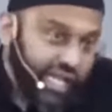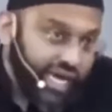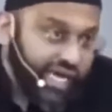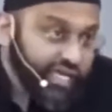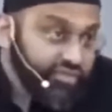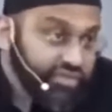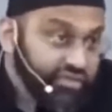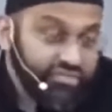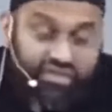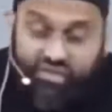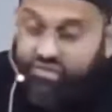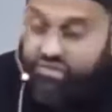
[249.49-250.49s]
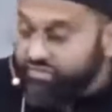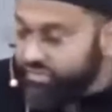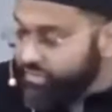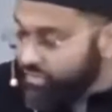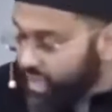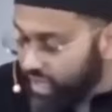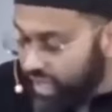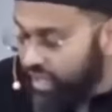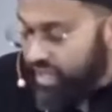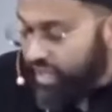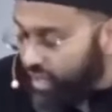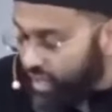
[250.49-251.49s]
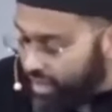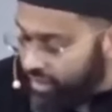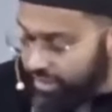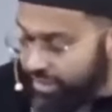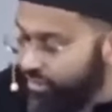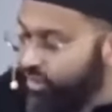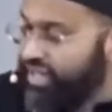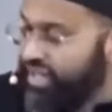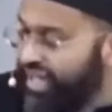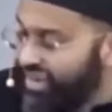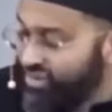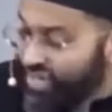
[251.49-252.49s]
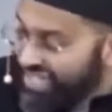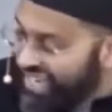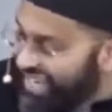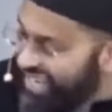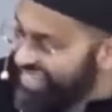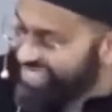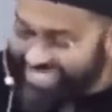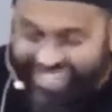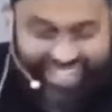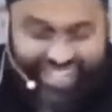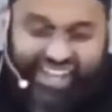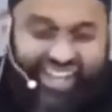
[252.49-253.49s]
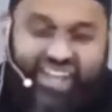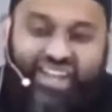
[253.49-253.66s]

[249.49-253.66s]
I am somebody, who, I, I, what can, what can I say?